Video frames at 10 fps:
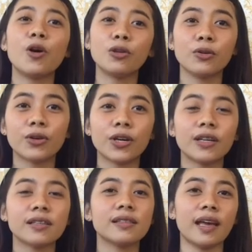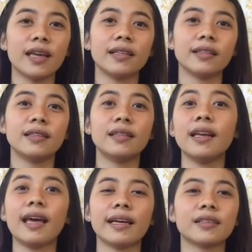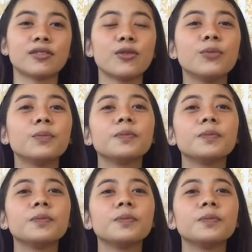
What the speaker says: colors and the like. So